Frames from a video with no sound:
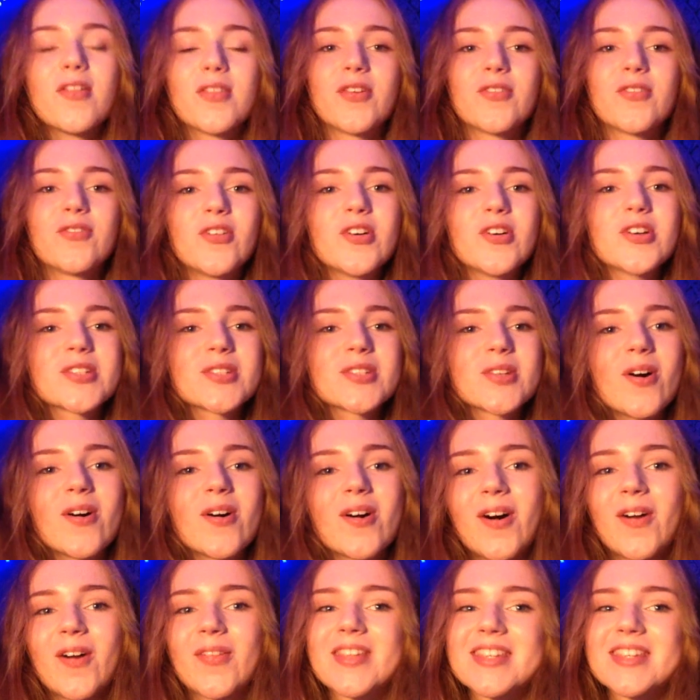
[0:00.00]
The first song
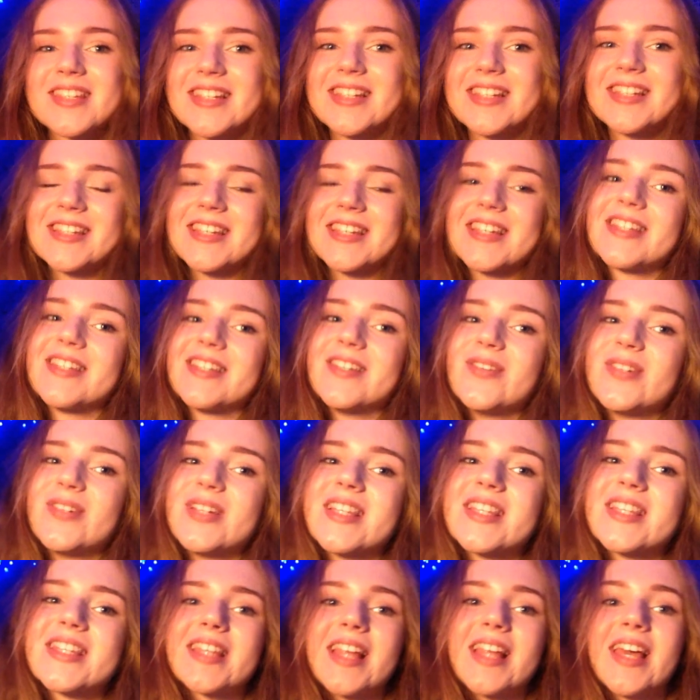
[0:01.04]
on this list is
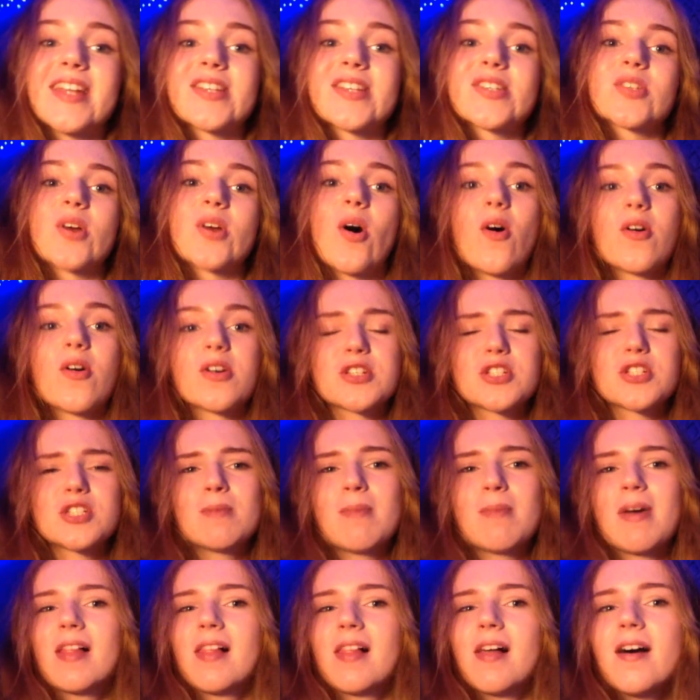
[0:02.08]
Newton's latest song,
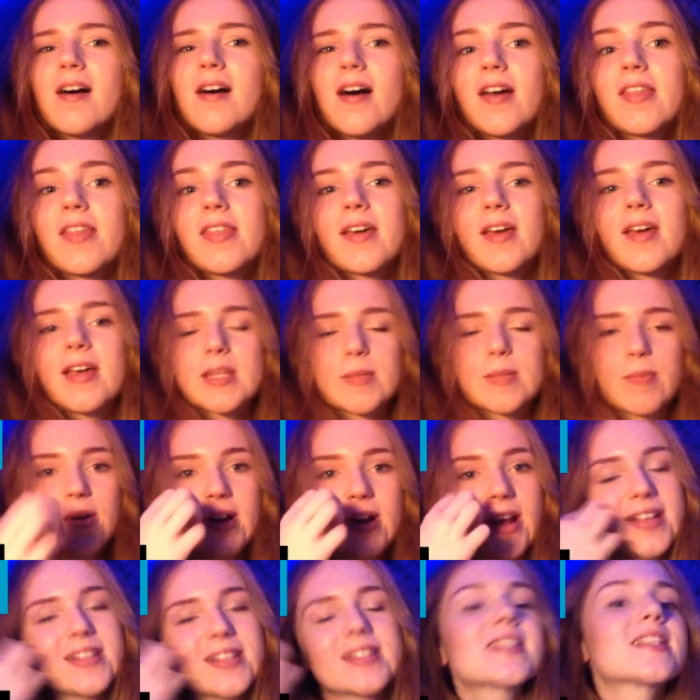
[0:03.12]
Shimela, I think it's
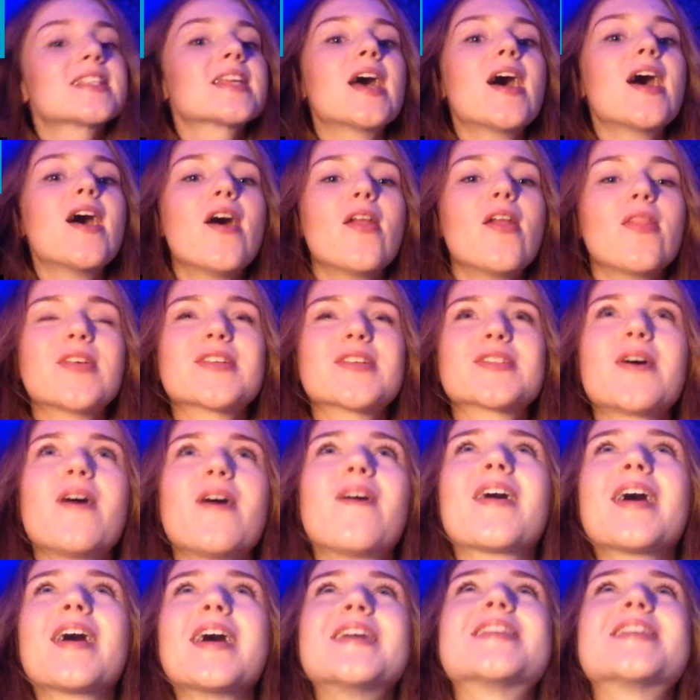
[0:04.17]
pronounced. This
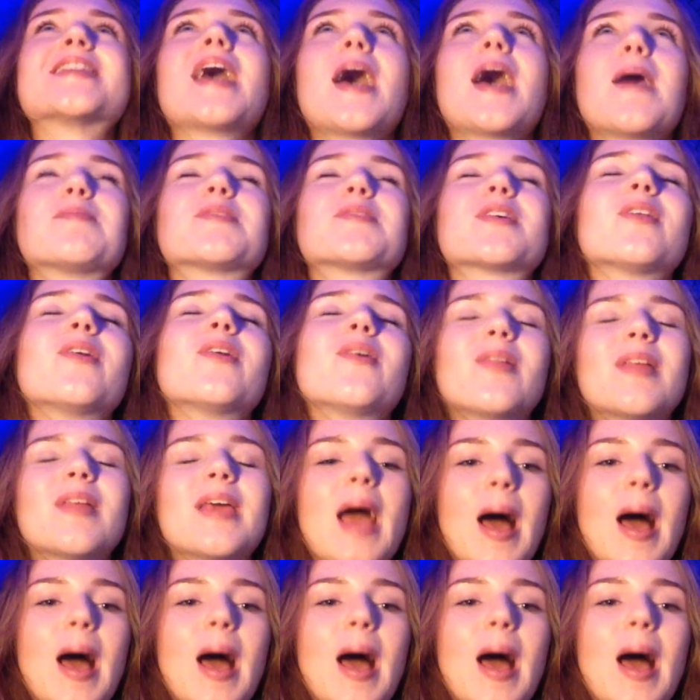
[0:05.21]
song is absolutely